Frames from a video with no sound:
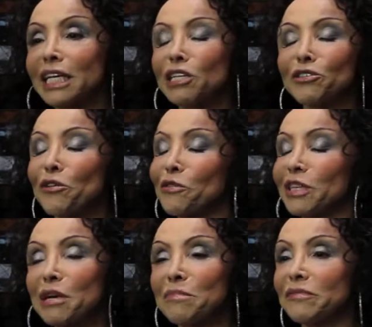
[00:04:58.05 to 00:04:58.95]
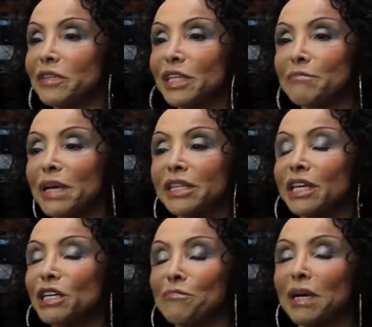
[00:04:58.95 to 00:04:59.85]
I get choked up every time I
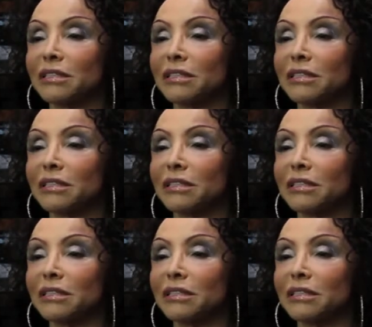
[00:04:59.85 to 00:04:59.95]
think